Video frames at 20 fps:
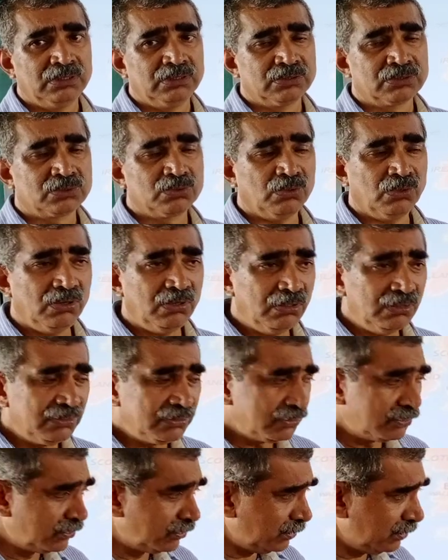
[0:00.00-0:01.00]
So
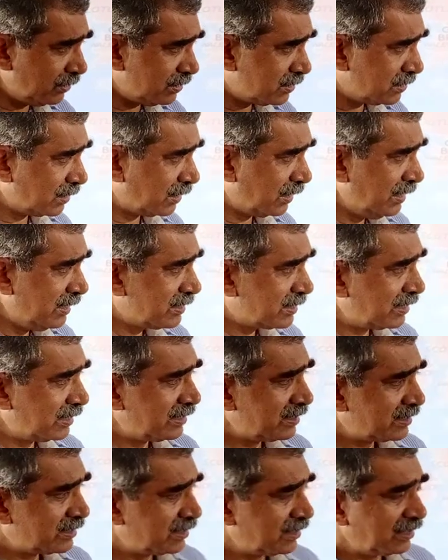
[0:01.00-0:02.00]
all those
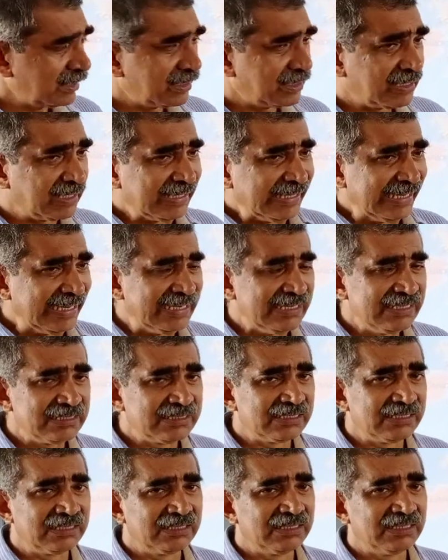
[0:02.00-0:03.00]
reasons
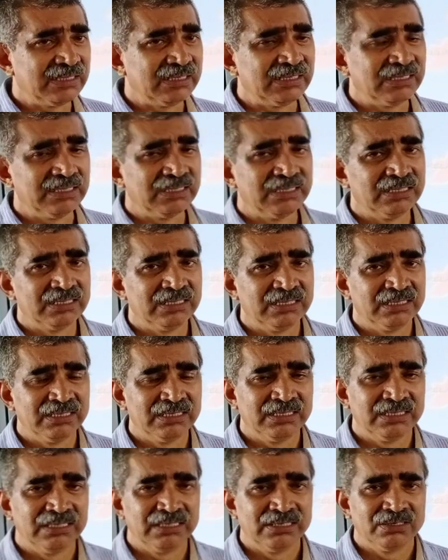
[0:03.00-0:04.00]
created the
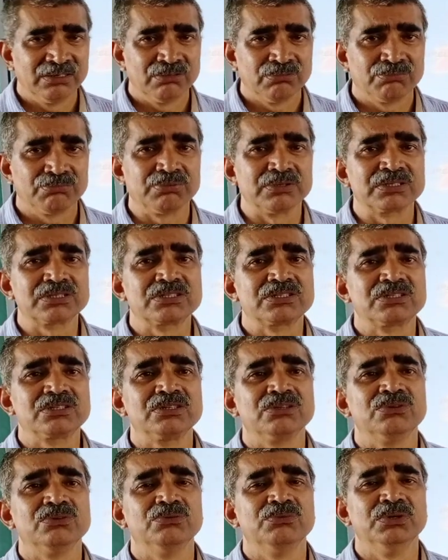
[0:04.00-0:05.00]

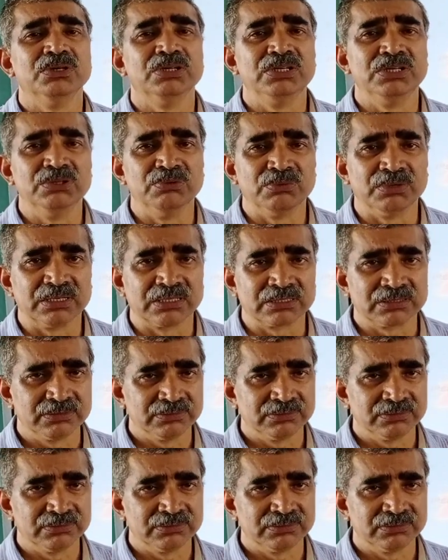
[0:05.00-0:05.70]
First World War.